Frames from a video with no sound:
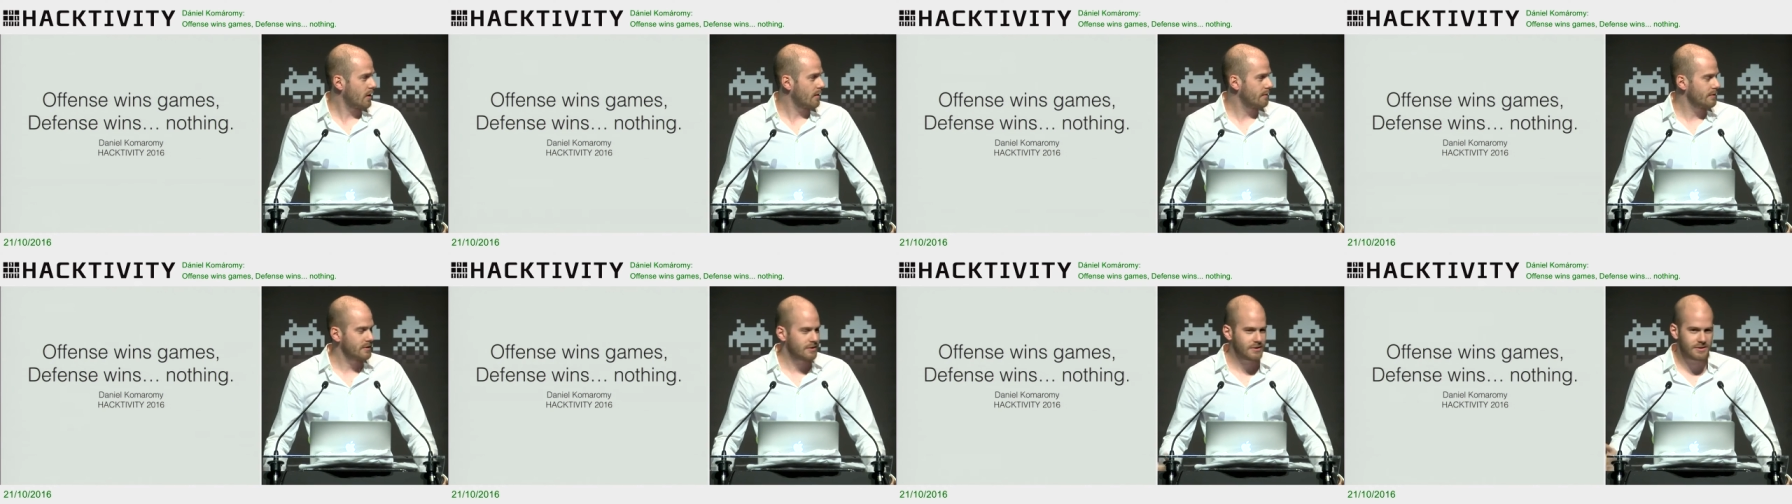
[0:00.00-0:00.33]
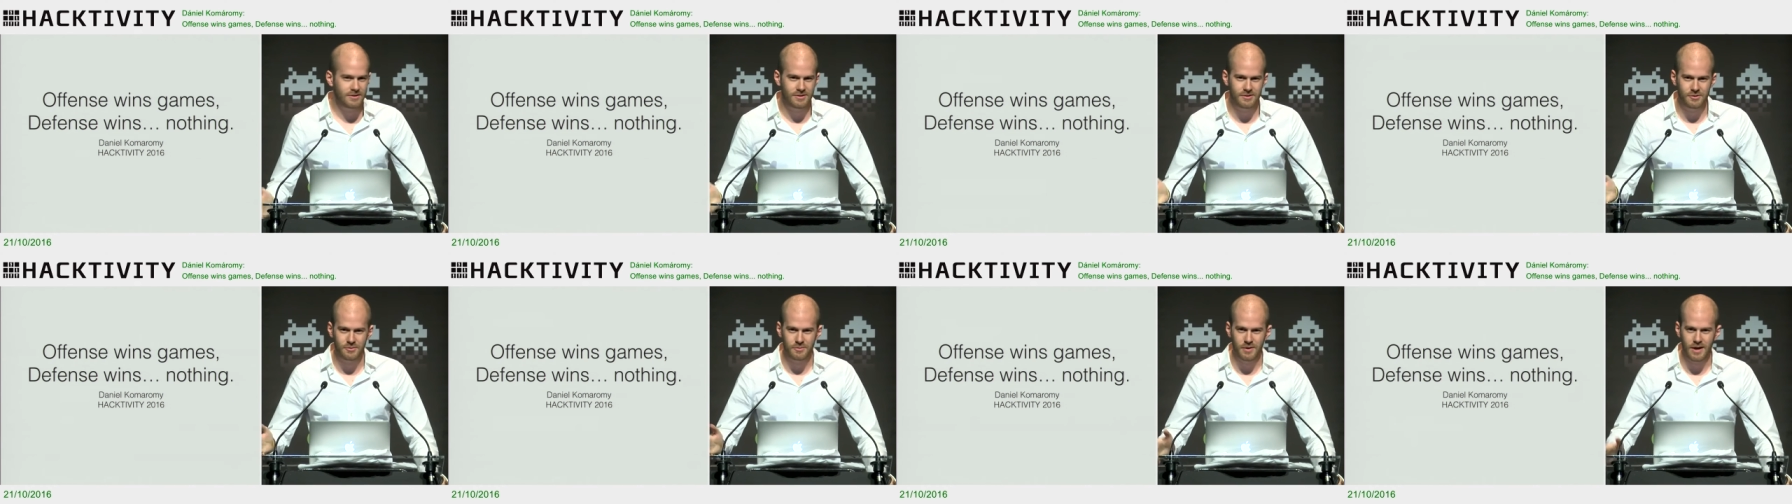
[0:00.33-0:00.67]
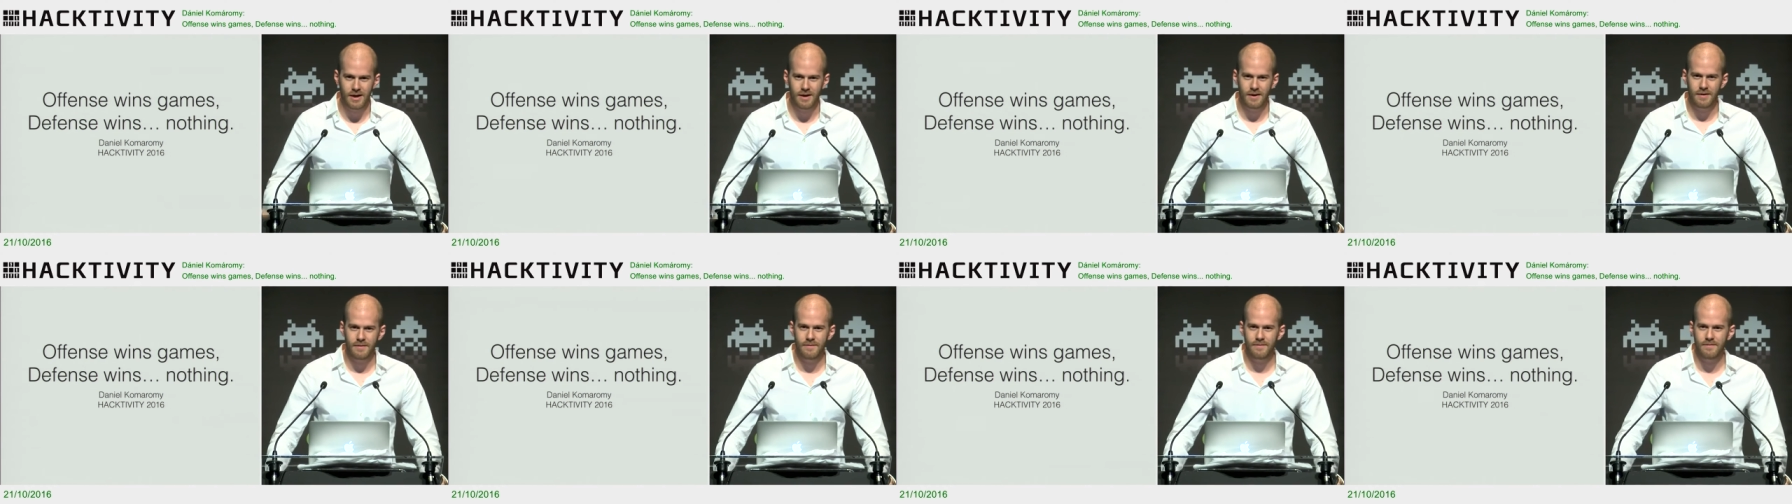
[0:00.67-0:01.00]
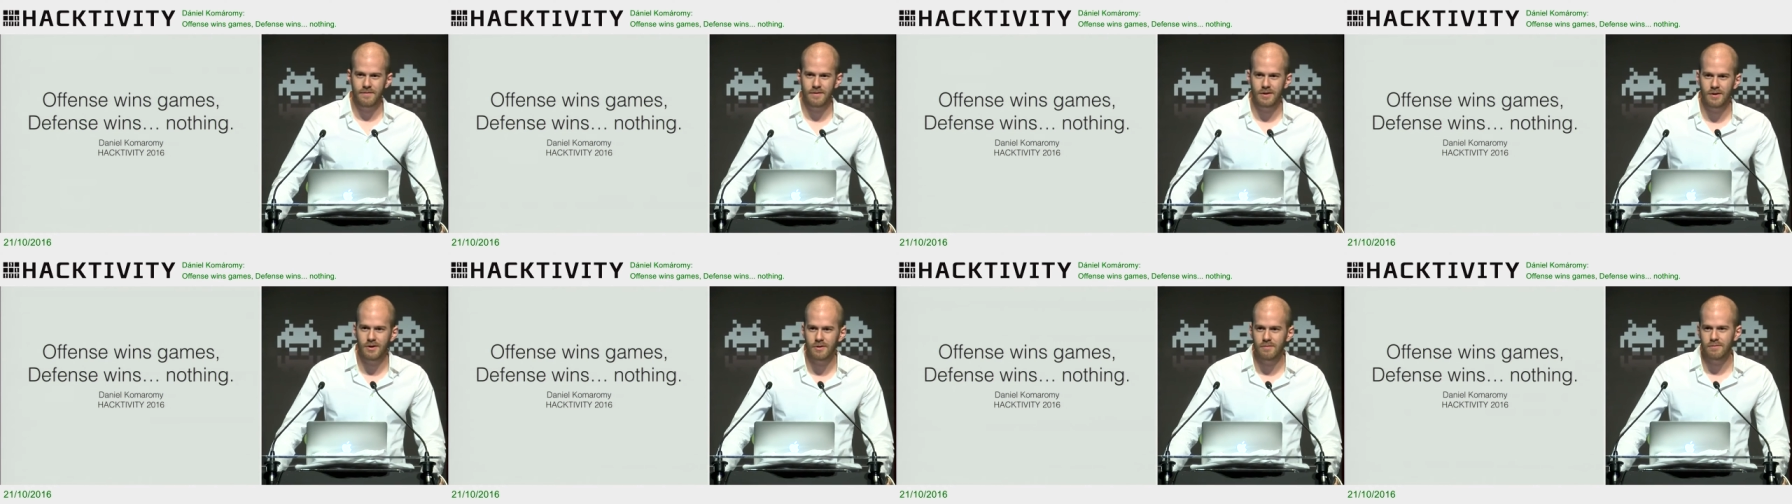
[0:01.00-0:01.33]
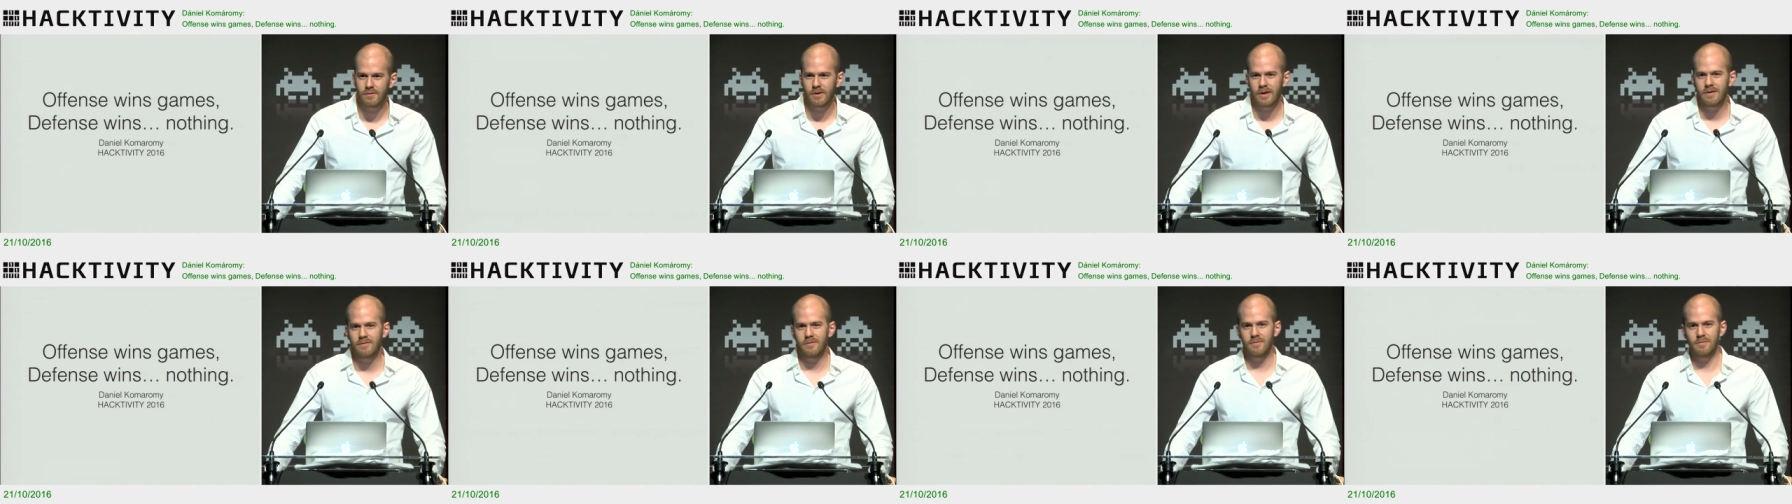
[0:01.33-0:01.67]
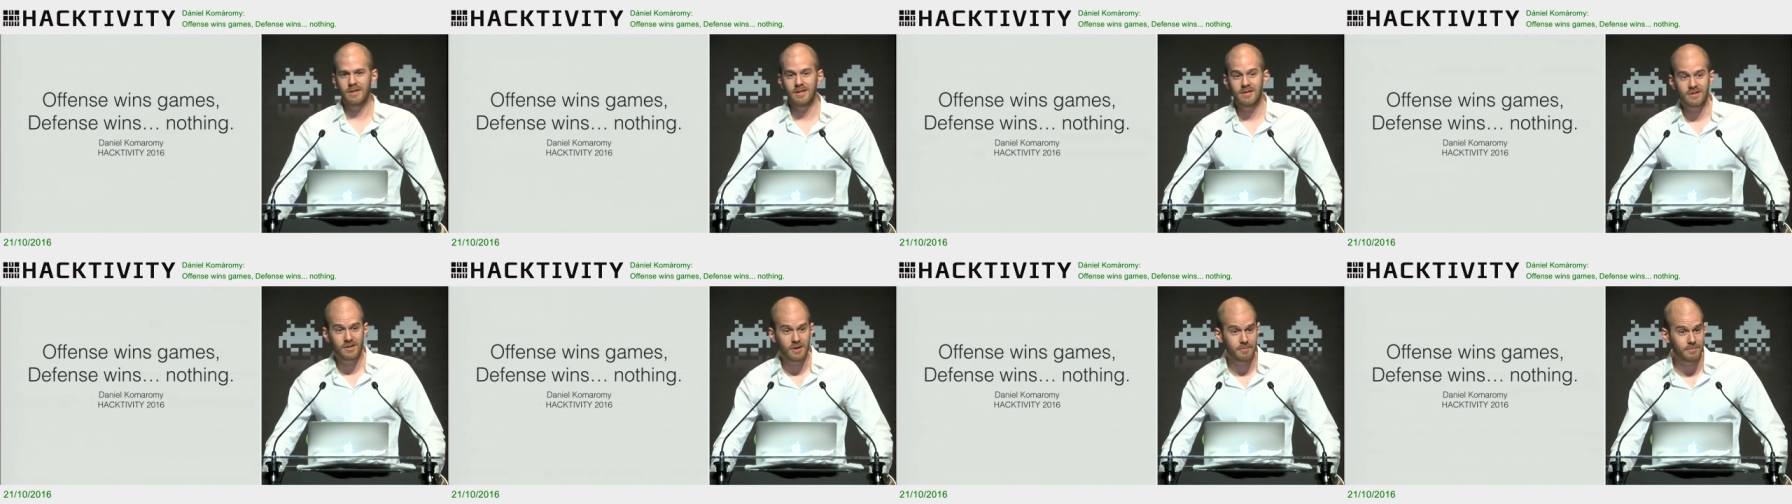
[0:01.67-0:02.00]
obviously, to, for giving me
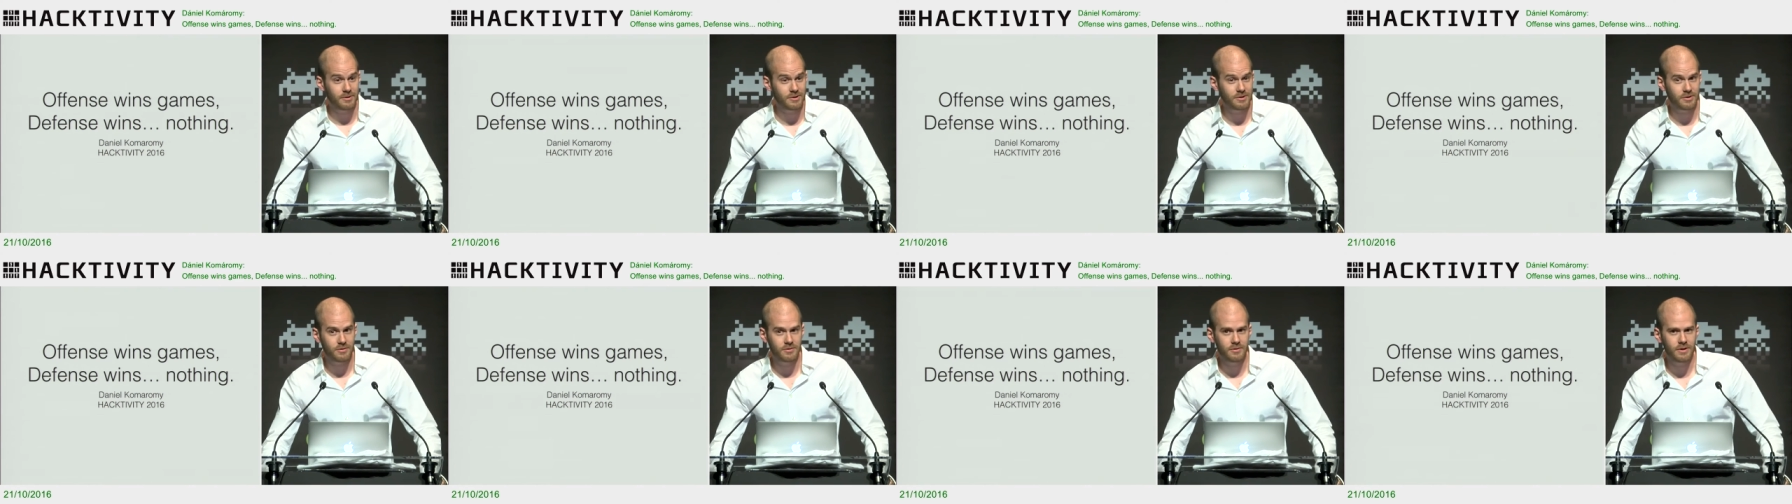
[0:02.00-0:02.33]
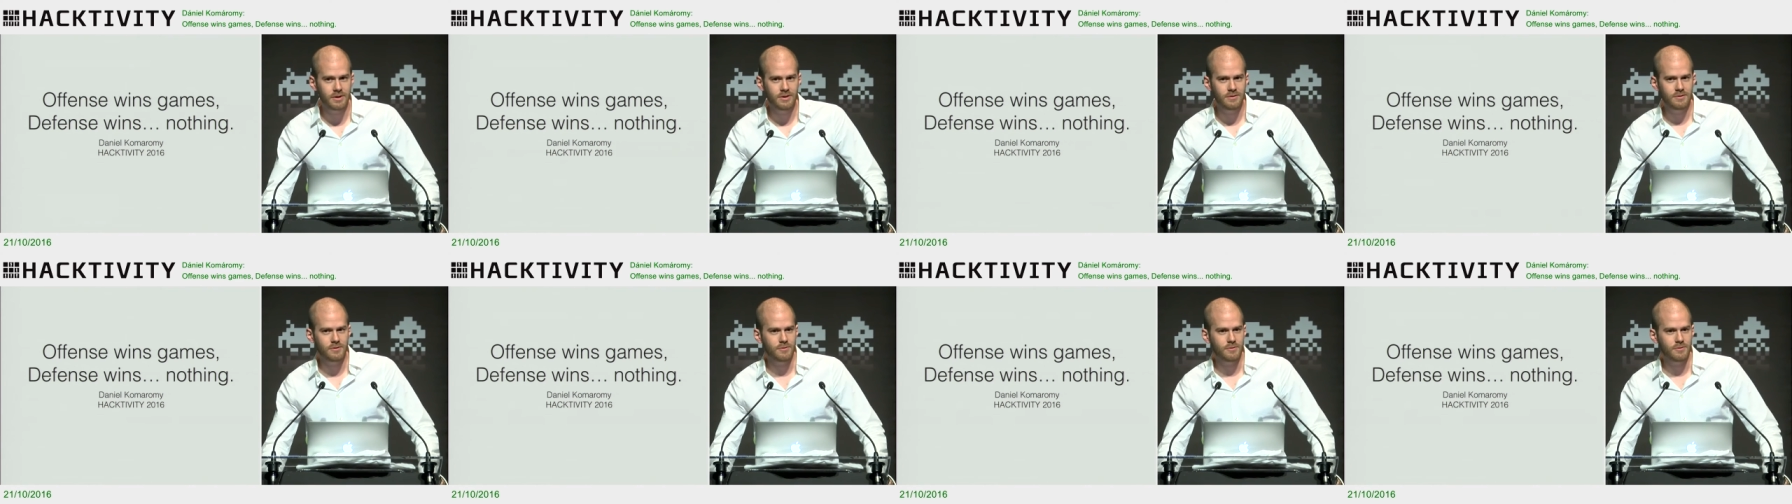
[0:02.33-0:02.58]
this opportunity